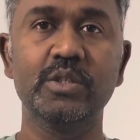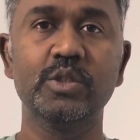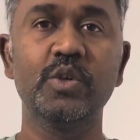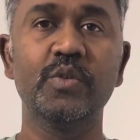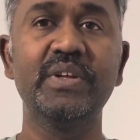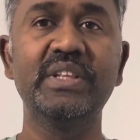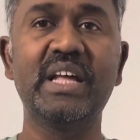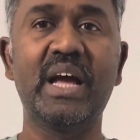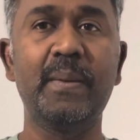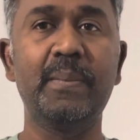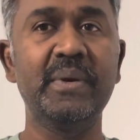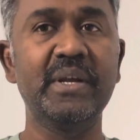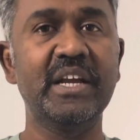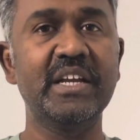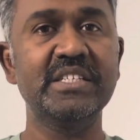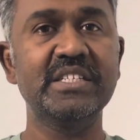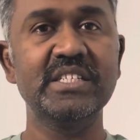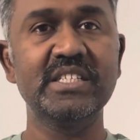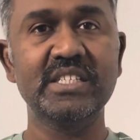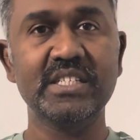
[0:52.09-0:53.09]
So when the
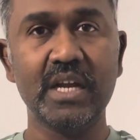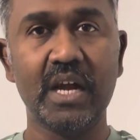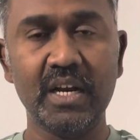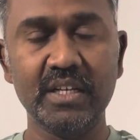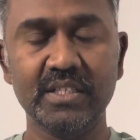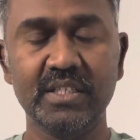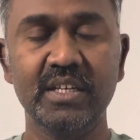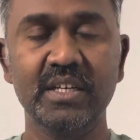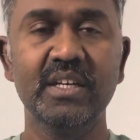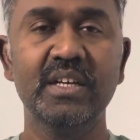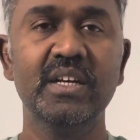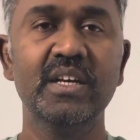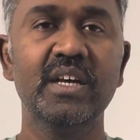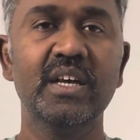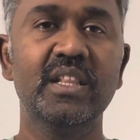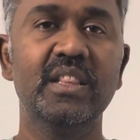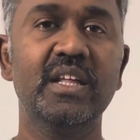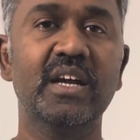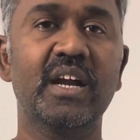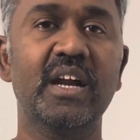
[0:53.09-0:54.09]
application starts,
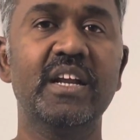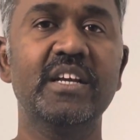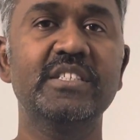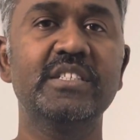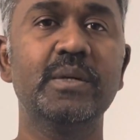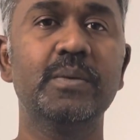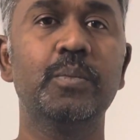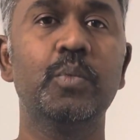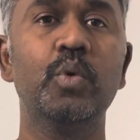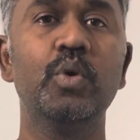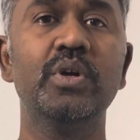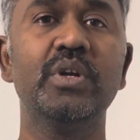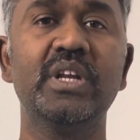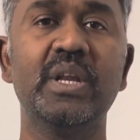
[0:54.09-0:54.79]
the connection pool